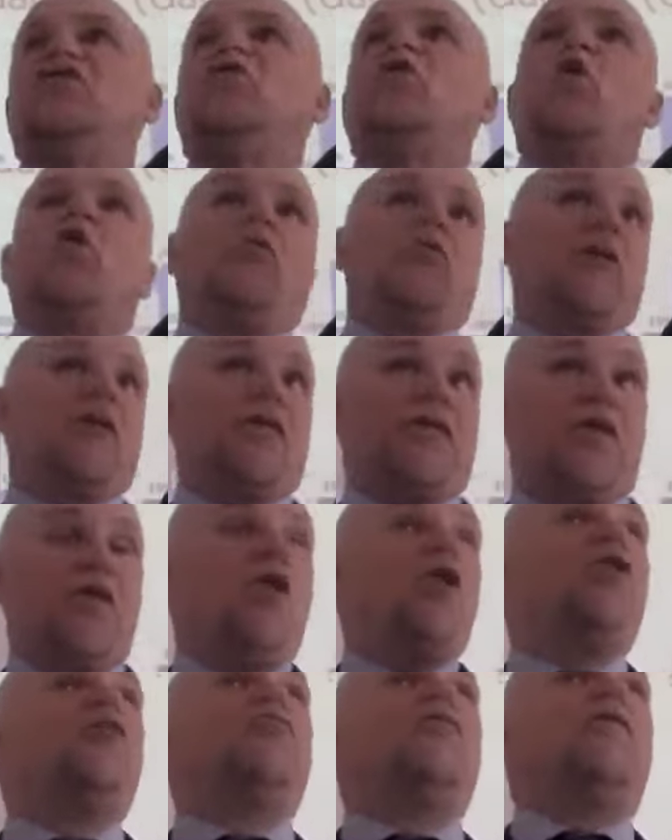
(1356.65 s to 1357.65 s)
or a
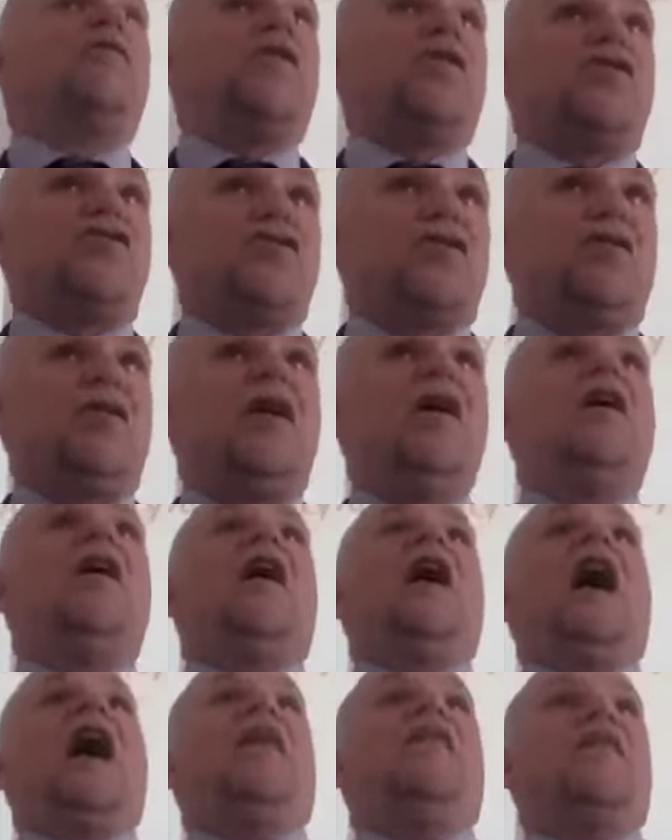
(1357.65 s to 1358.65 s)
third revision,
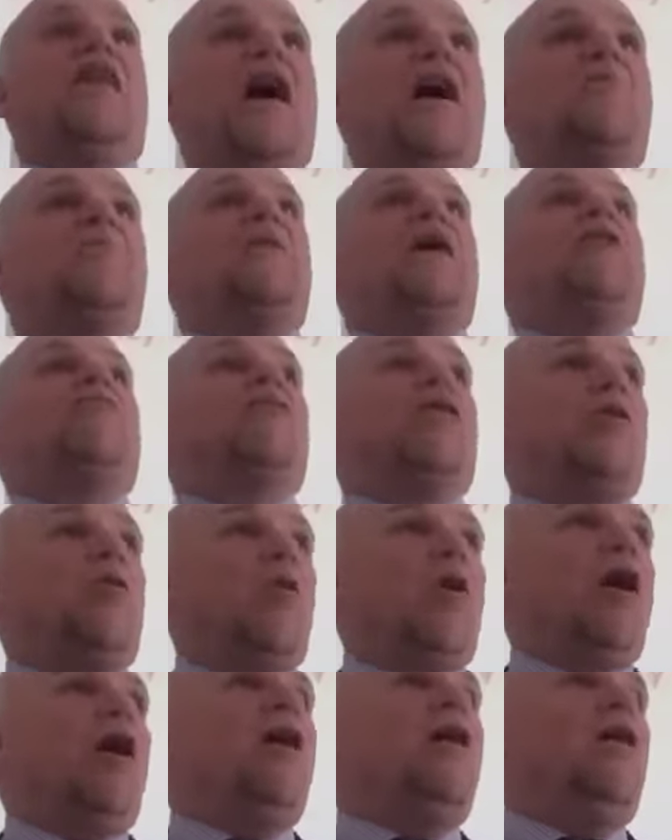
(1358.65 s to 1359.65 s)
and that may
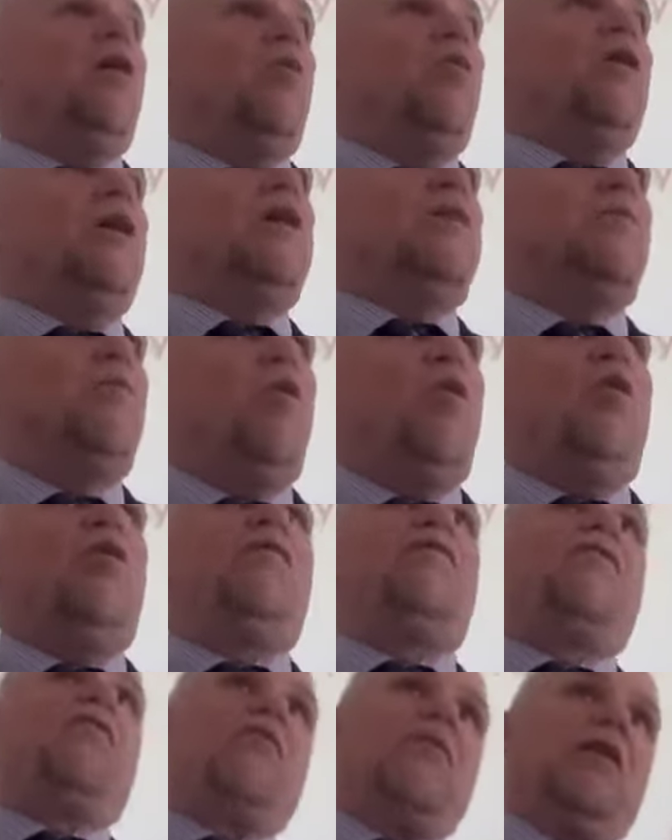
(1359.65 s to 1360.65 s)
require a week more
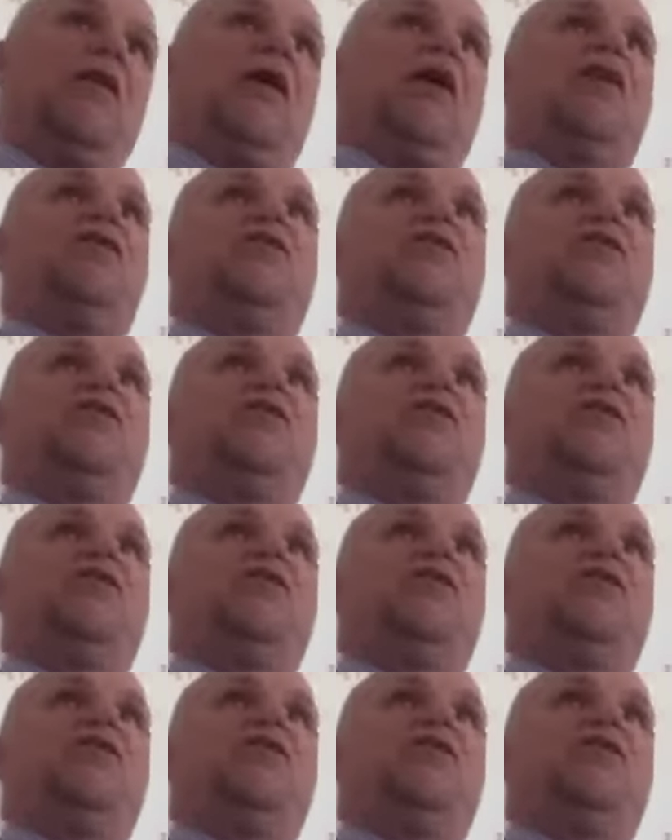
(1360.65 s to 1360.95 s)
for a large